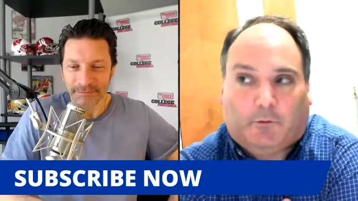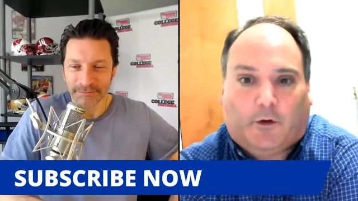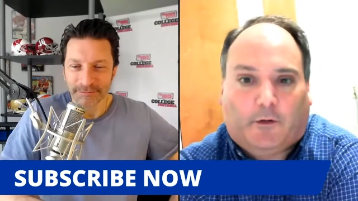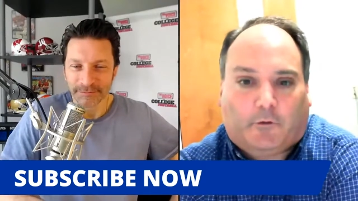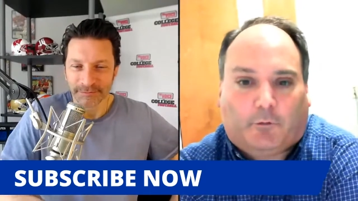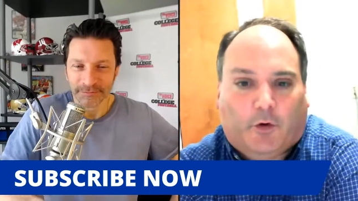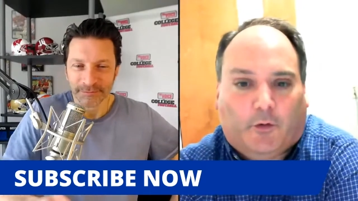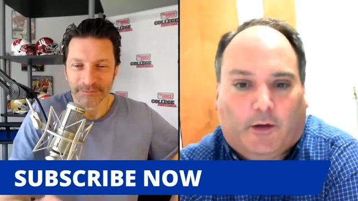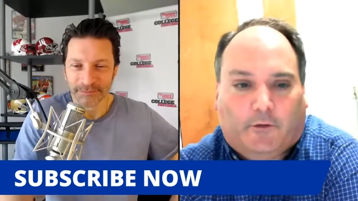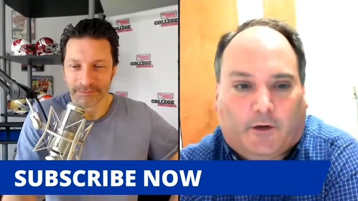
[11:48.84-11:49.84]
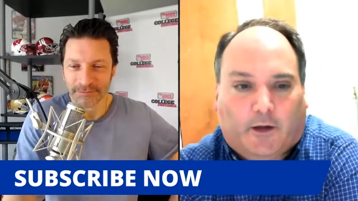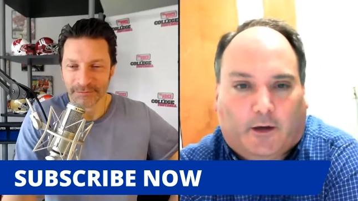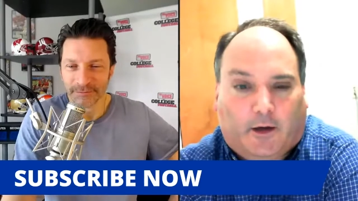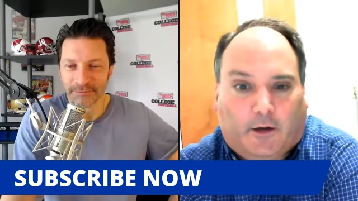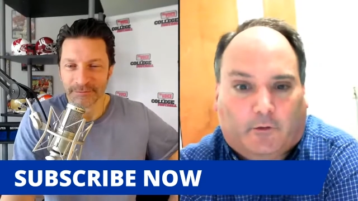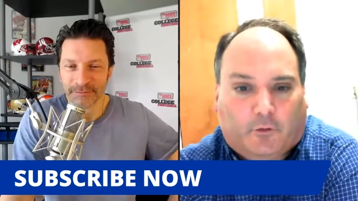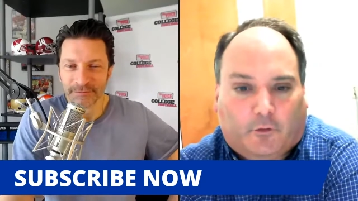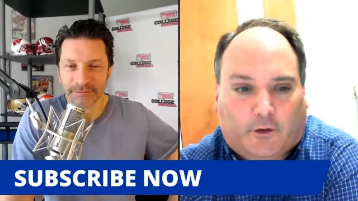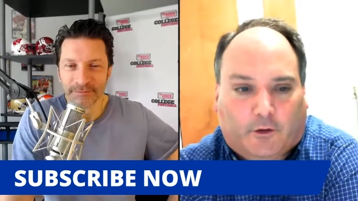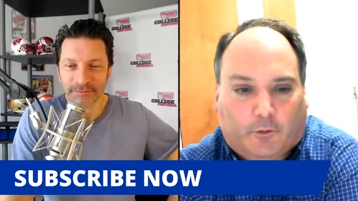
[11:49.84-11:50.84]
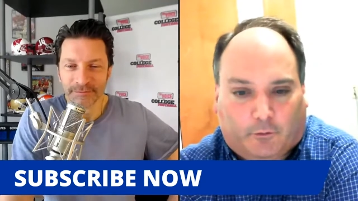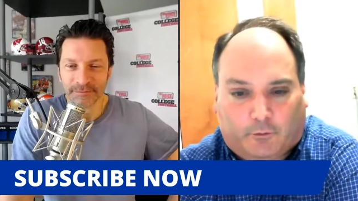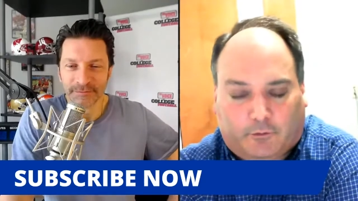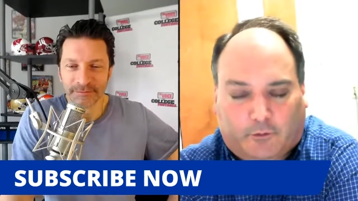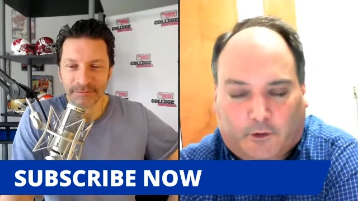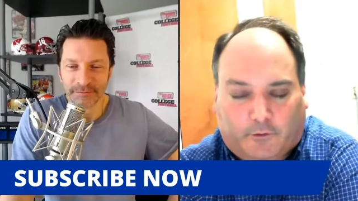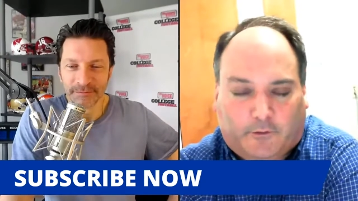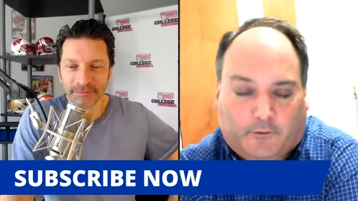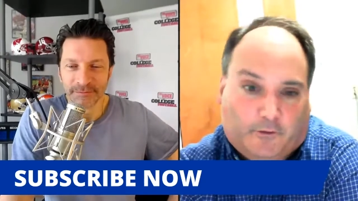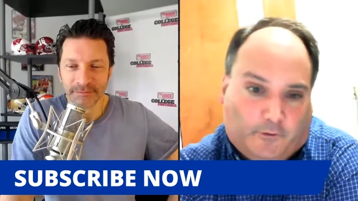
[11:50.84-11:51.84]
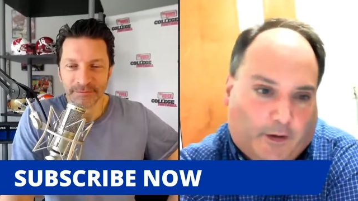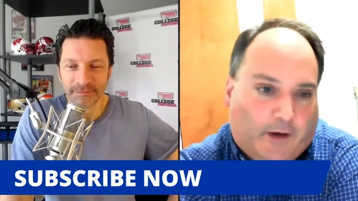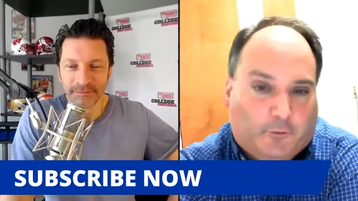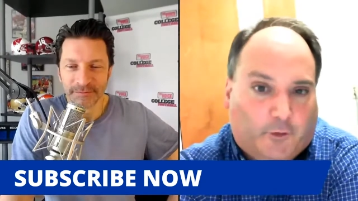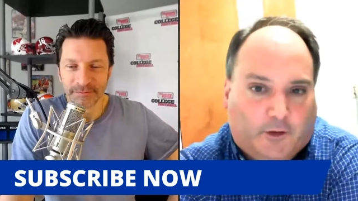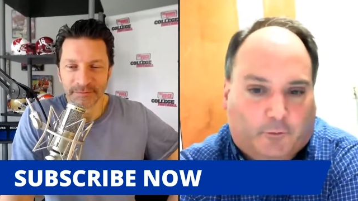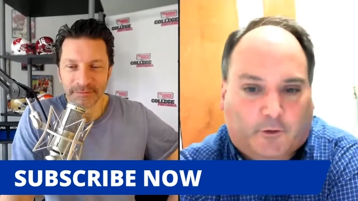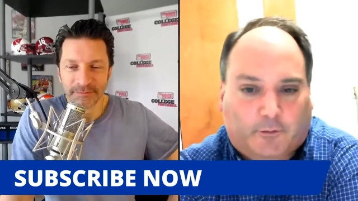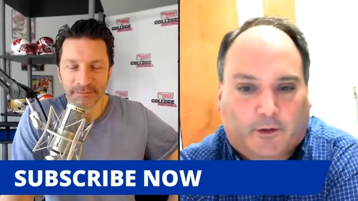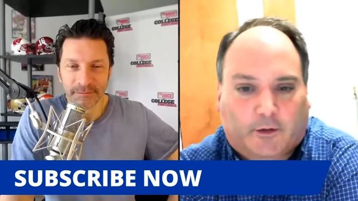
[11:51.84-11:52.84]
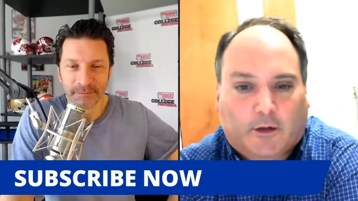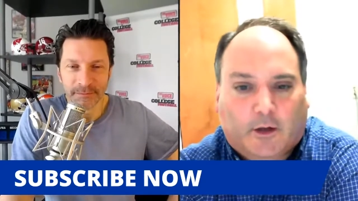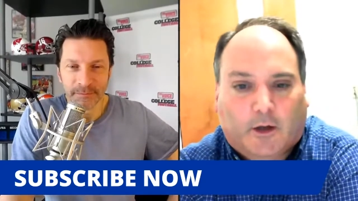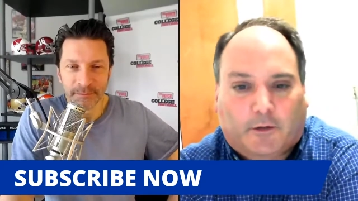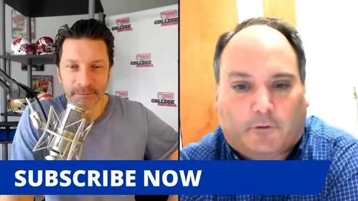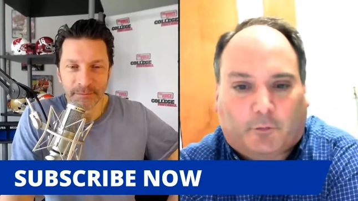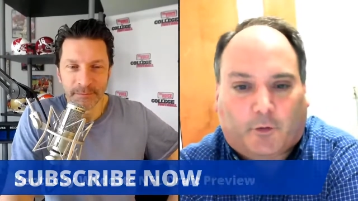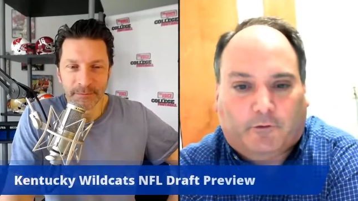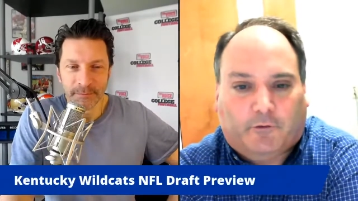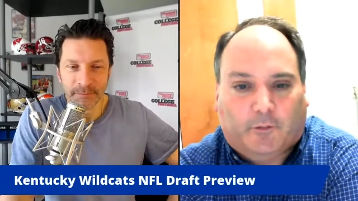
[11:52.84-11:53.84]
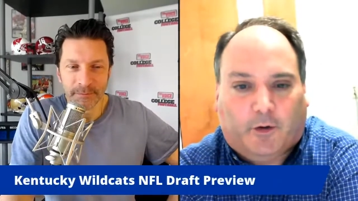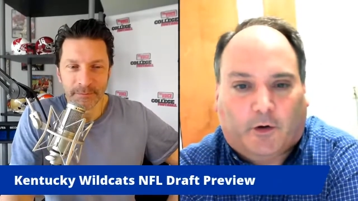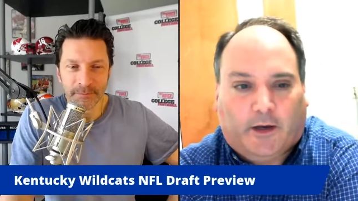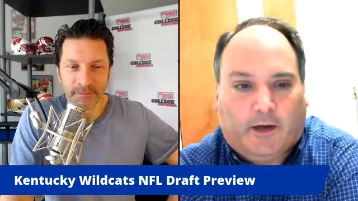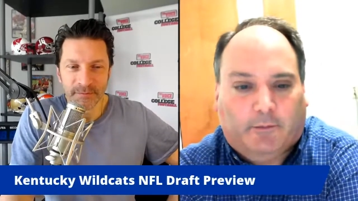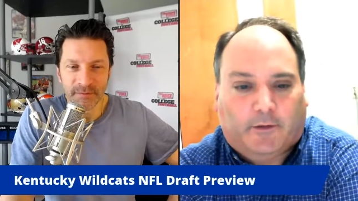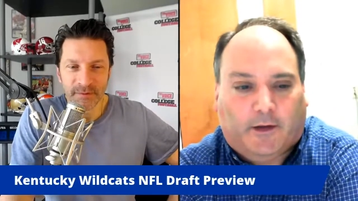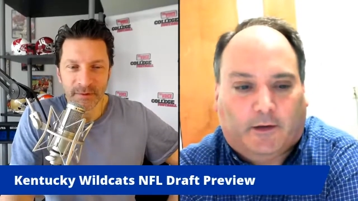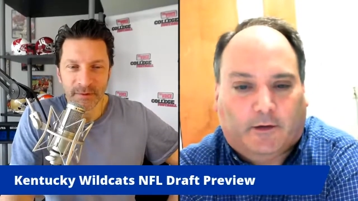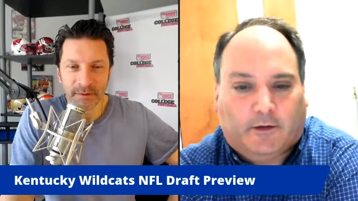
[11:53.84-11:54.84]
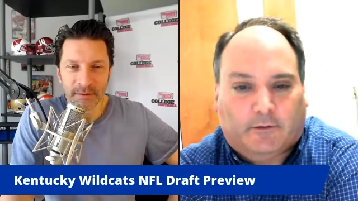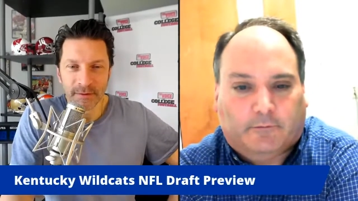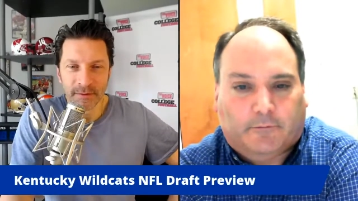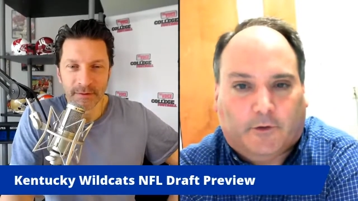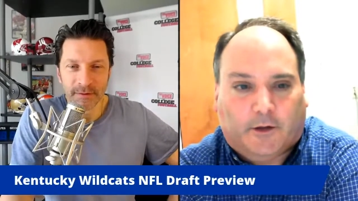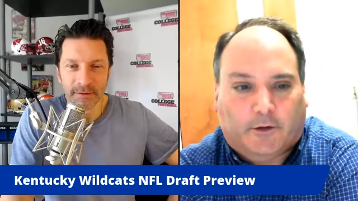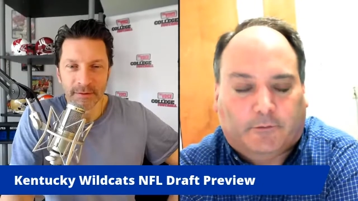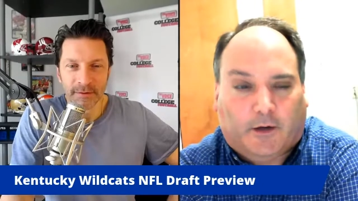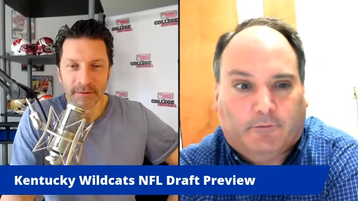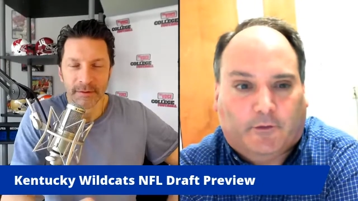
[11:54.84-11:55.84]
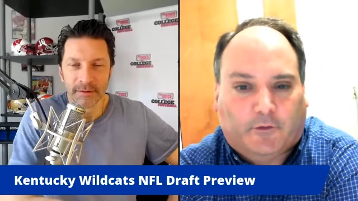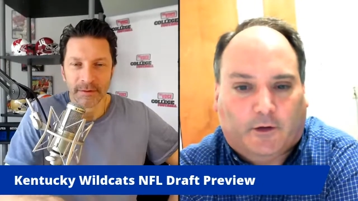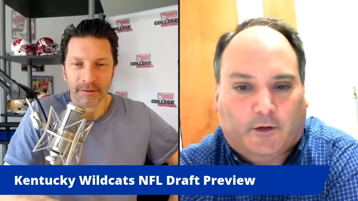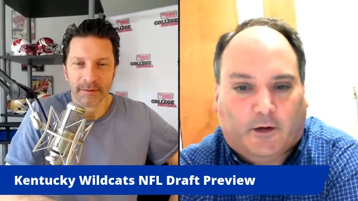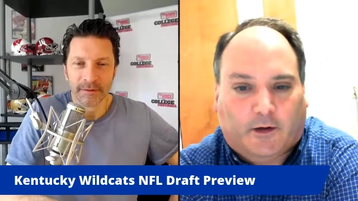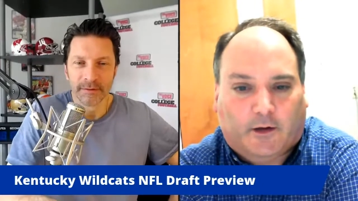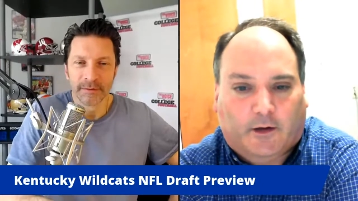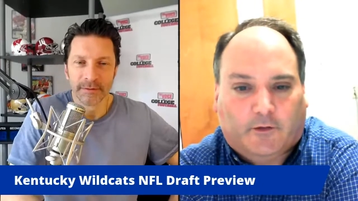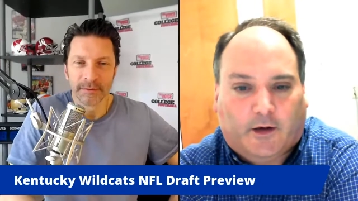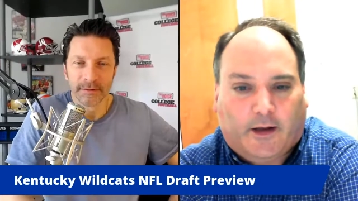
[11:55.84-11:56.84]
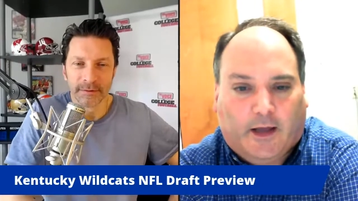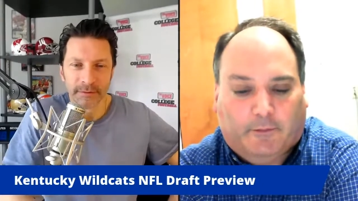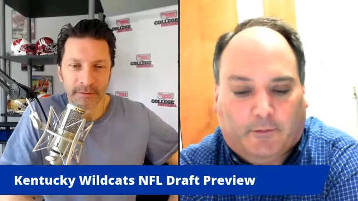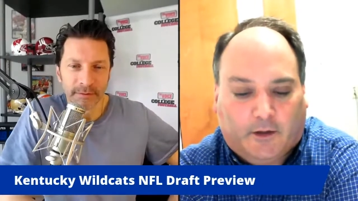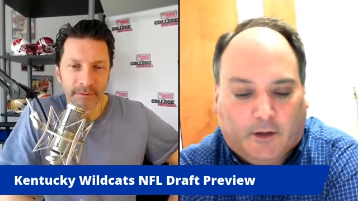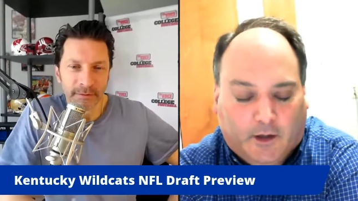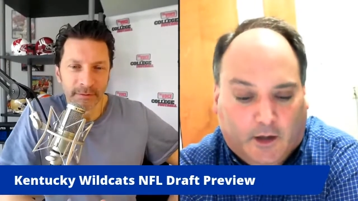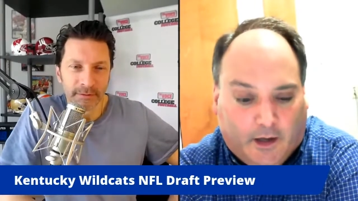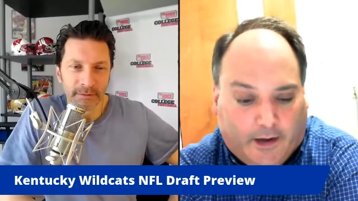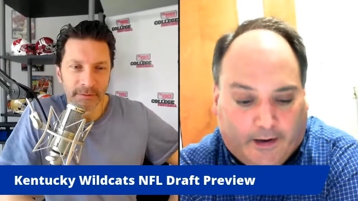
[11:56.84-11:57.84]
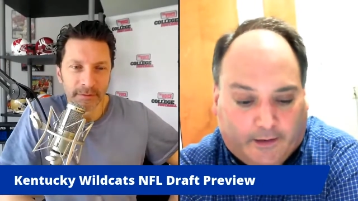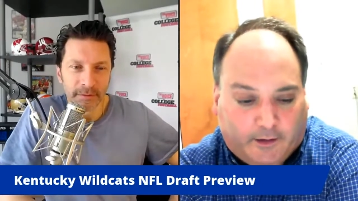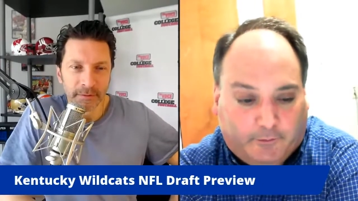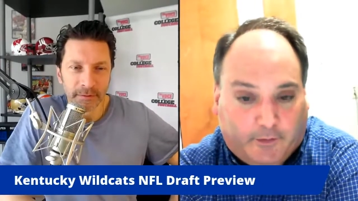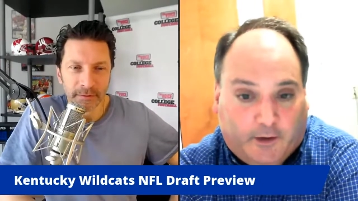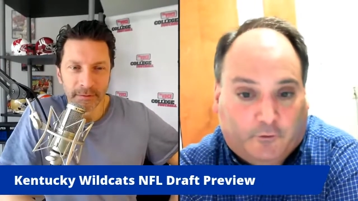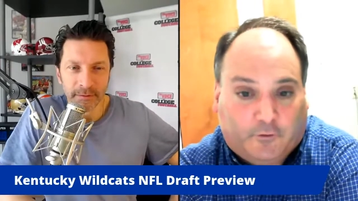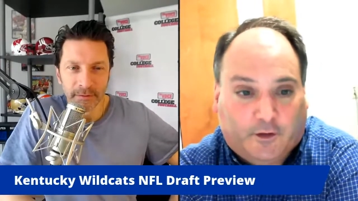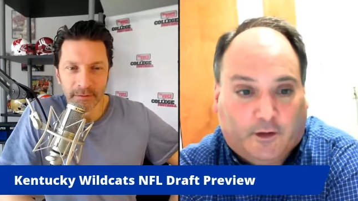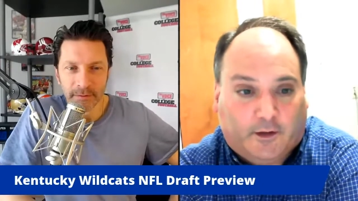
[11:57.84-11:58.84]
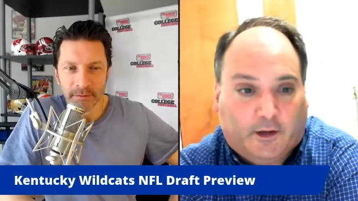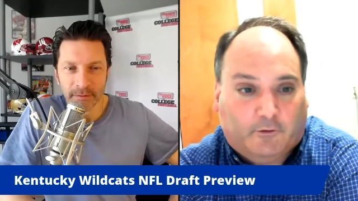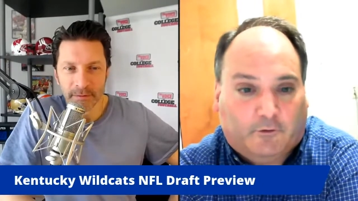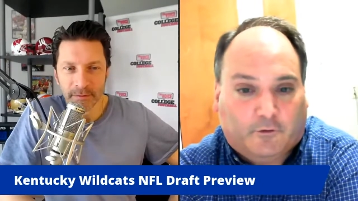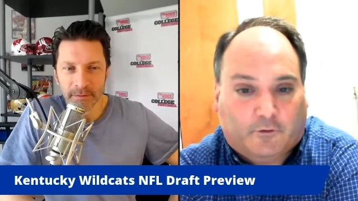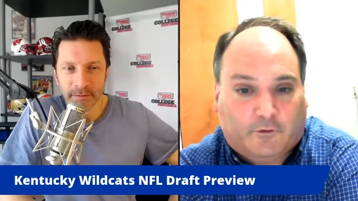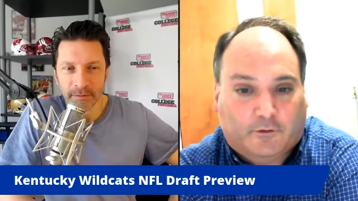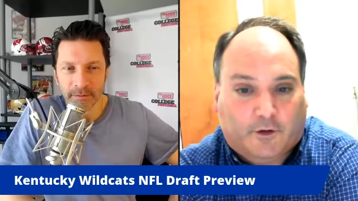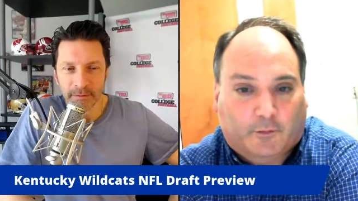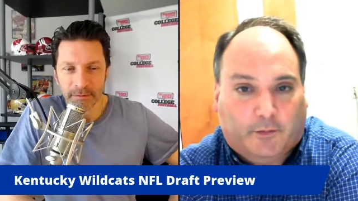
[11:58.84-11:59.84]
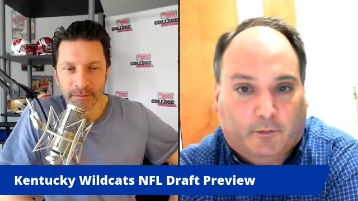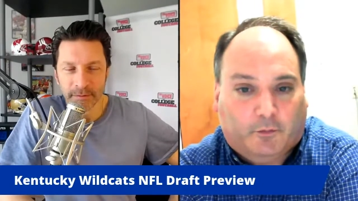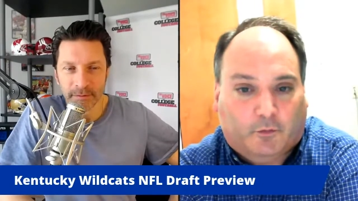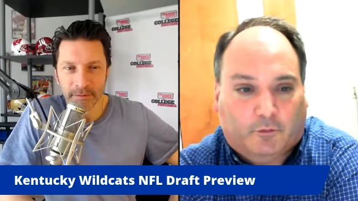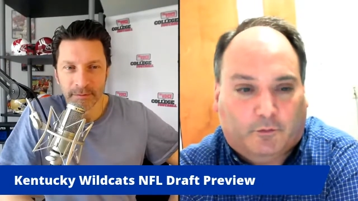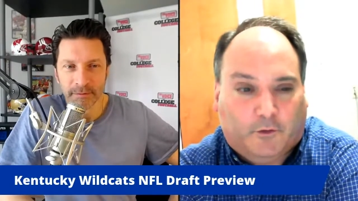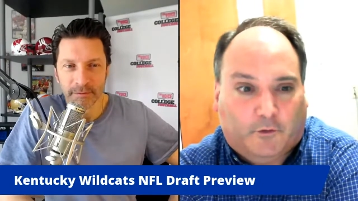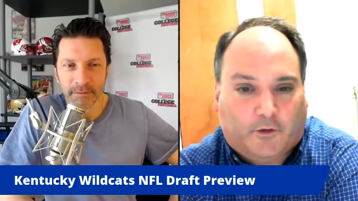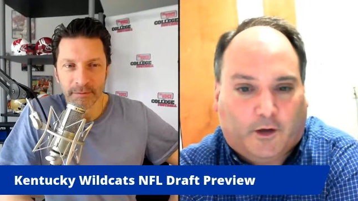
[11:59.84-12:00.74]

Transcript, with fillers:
Speaker 1: of those pro days that got canceled. You know, we were, you know, this, this past weekend would have been the spring football game, but that didn't, you know, obviously is not, is not happening. And, uh, but as you said, now it's just, you know, people, you just got to